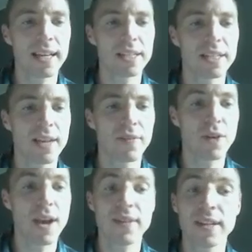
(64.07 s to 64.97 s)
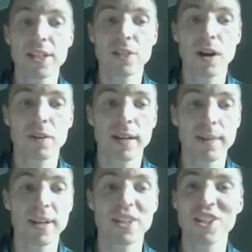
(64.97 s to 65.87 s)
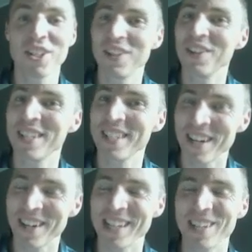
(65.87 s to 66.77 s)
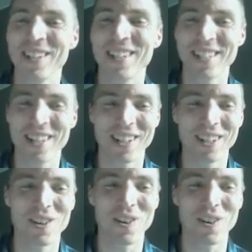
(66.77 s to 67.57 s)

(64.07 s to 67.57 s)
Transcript: thing is, if you haven't done so already, make sure you go to Start Here to start your